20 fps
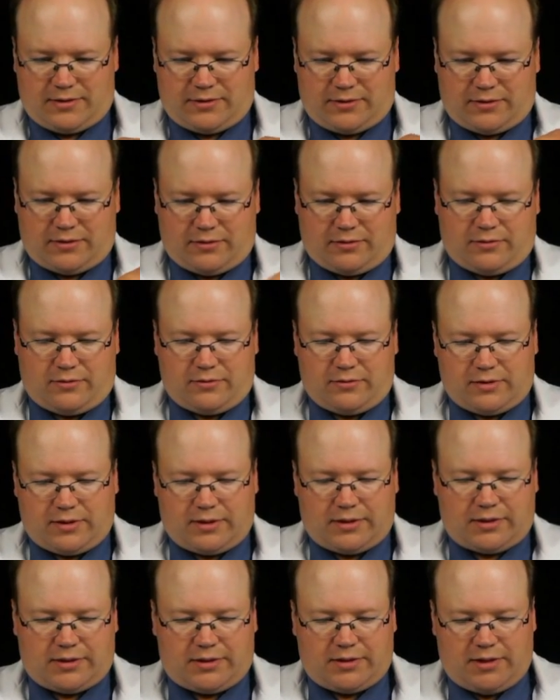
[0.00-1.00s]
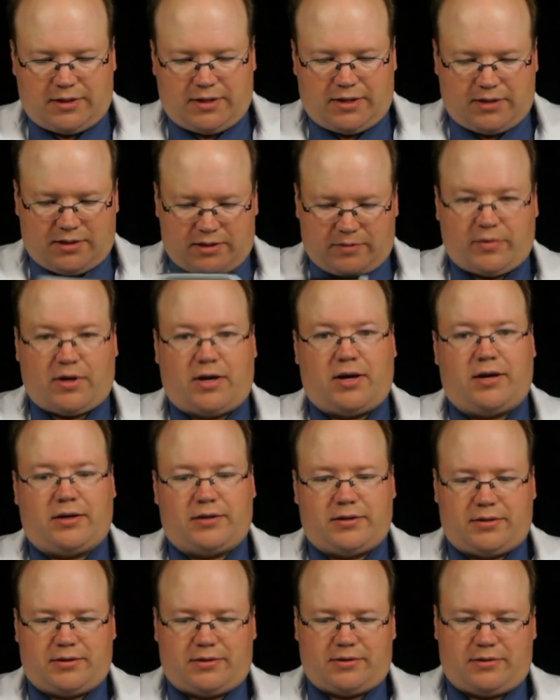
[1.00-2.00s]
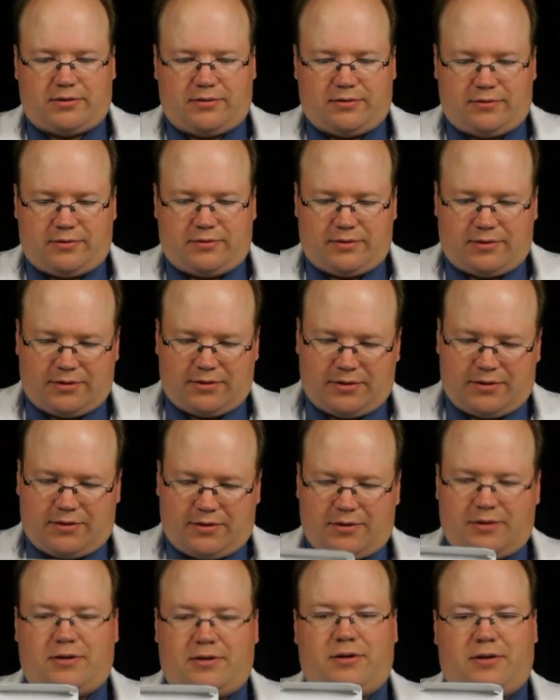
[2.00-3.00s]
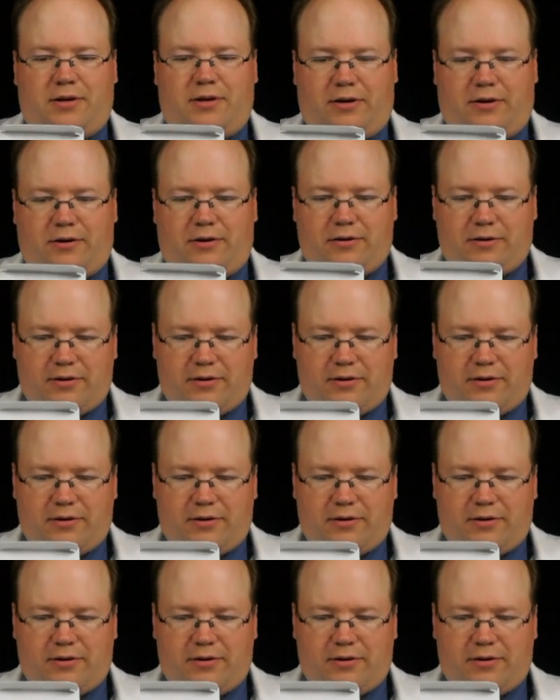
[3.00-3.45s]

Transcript: So, let's see. In the box here,